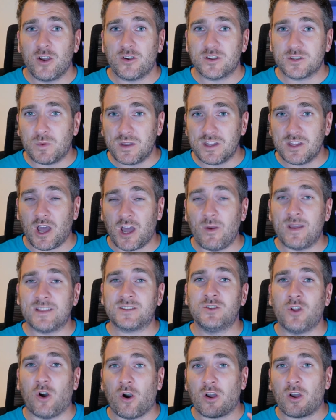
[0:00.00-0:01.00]
because we know
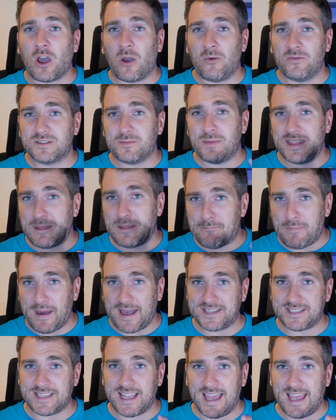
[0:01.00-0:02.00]
it's not going to be the
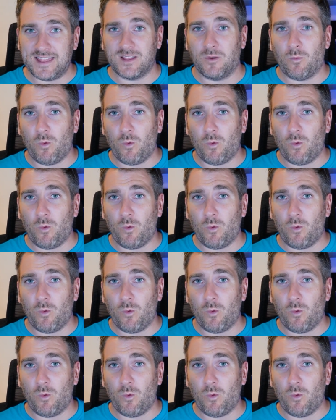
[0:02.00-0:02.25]
best in the